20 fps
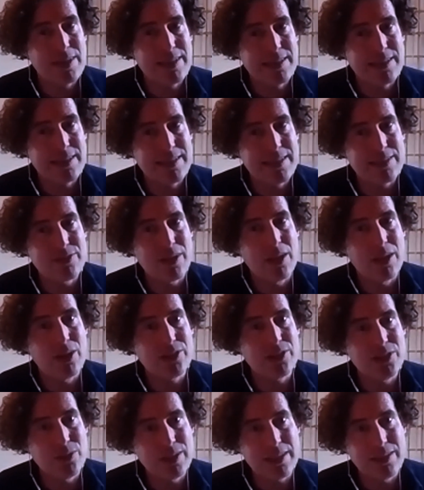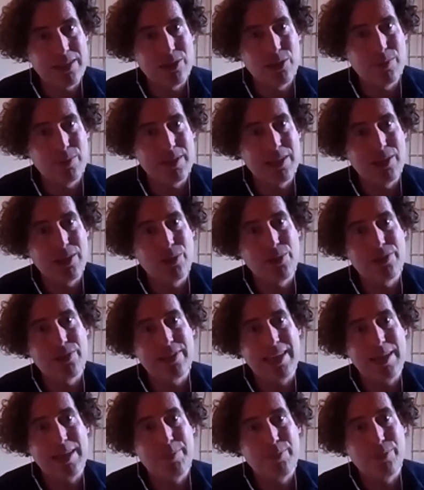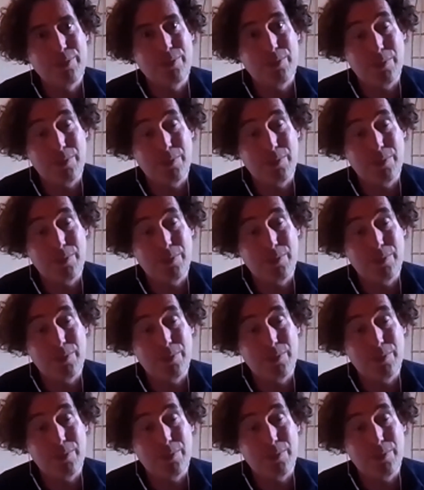Right, there's a lot you can do in the Yolt app.